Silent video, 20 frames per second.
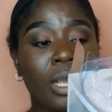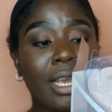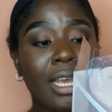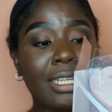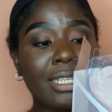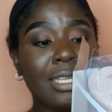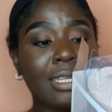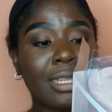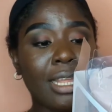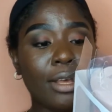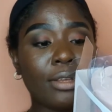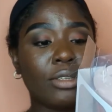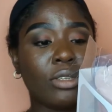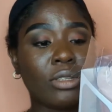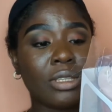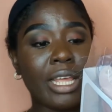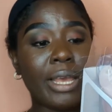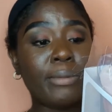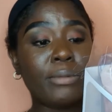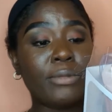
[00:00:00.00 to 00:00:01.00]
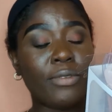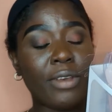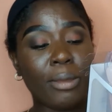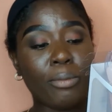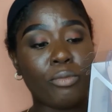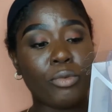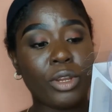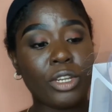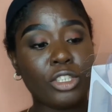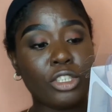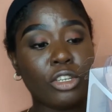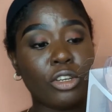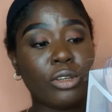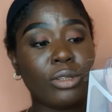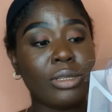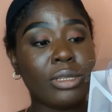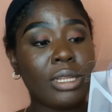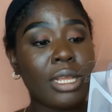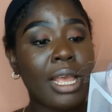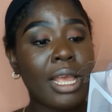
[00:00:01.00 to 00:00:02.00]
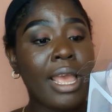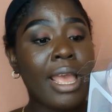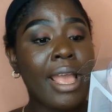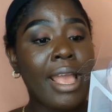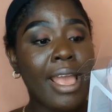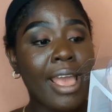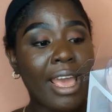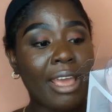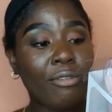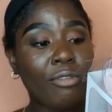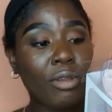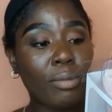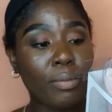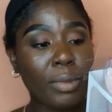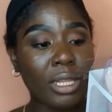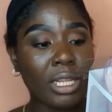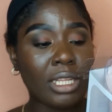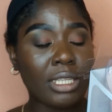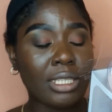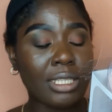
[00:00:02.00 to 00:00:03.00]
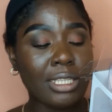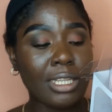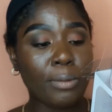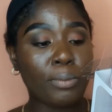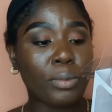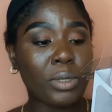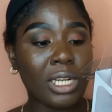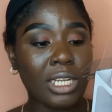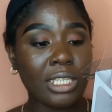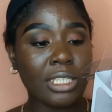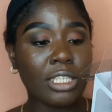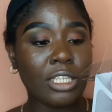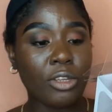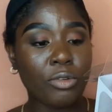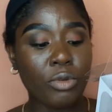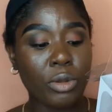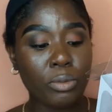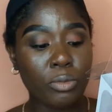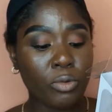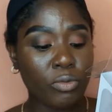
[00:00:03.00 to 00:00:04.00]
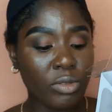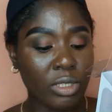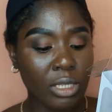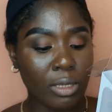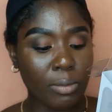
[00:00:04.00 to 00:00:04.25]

eighteen thousand times vibration every minute. Deep cleansing, removes